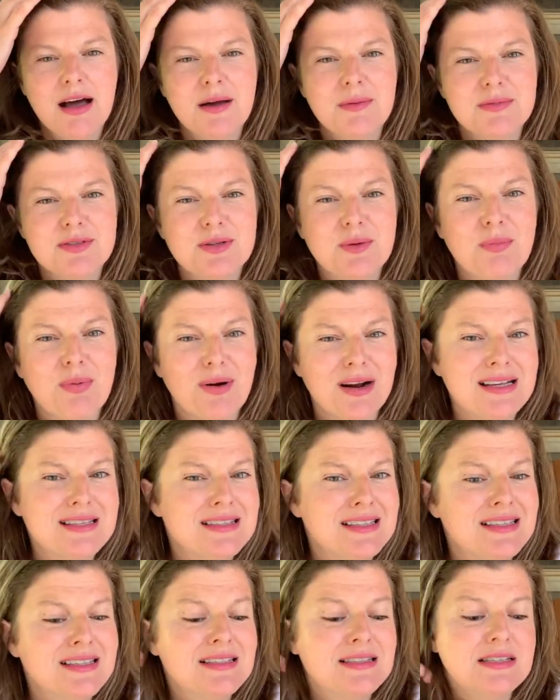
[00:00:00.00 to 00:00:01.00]
So
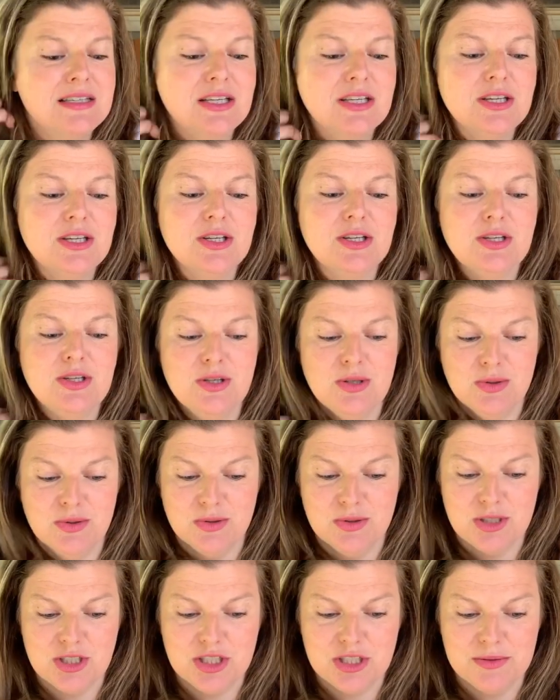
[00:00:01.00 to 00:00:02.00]
pricing is
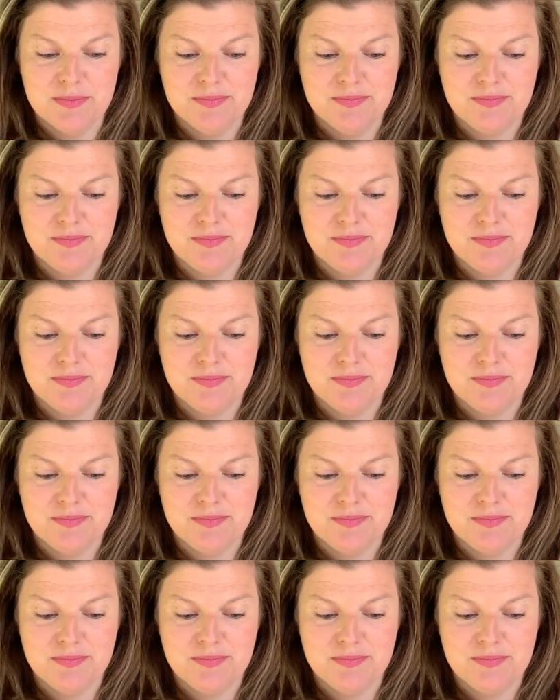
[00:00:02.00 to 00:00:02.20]
huge.